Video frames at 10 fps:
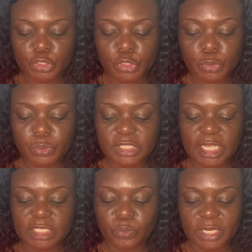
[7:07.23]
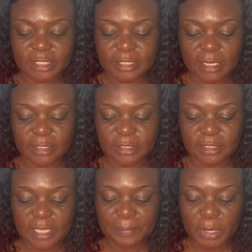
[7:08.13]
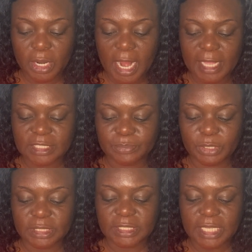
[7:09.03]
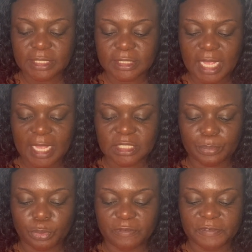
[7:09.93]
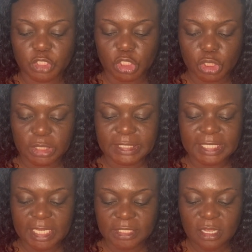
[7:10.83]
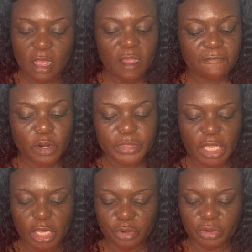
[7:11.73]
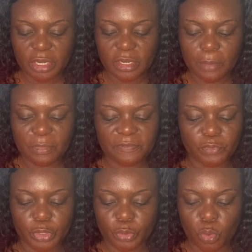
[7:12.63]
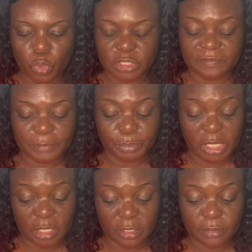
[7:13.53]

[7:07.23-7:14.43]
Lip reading: Tuesday, 22nd December has been set as a provisional date for the hearing before the Court of Appeal.